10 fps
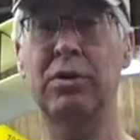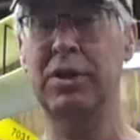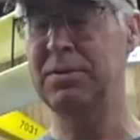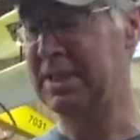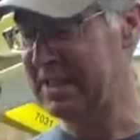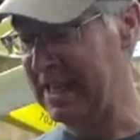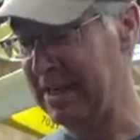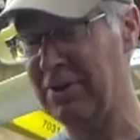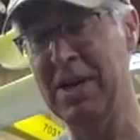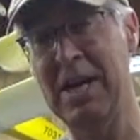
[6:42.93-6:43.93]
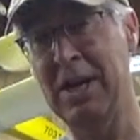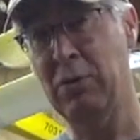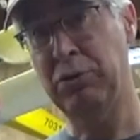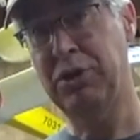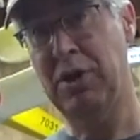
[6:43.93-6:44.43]
Q6 Nano,
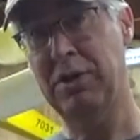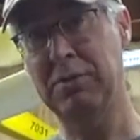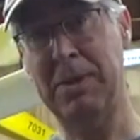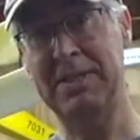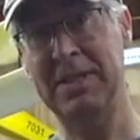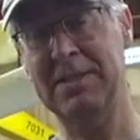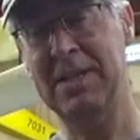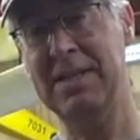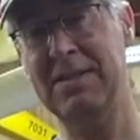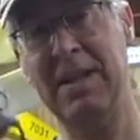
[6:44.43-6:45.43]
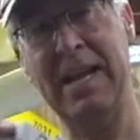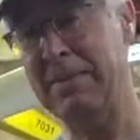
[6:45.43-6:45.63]
will charge my 6S and